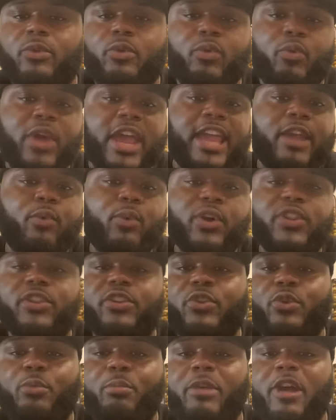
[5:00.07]
hey, we're the
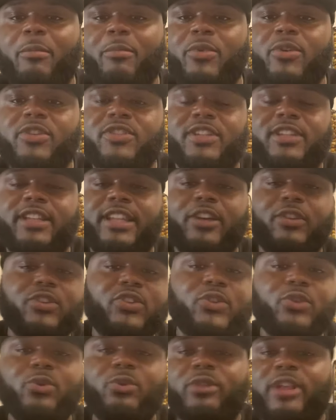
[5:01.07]
new members, and they'll
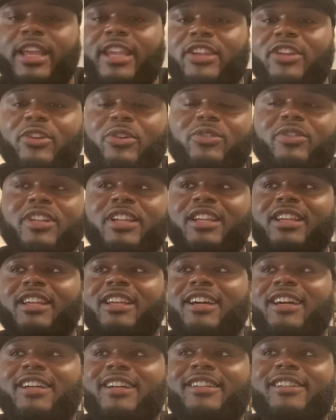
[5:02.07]
do like,
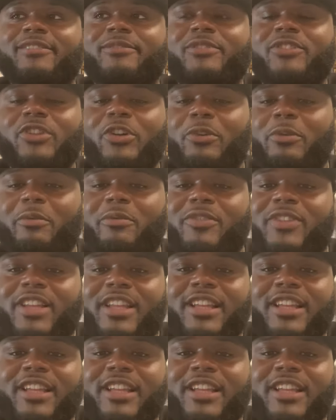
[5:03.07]
certain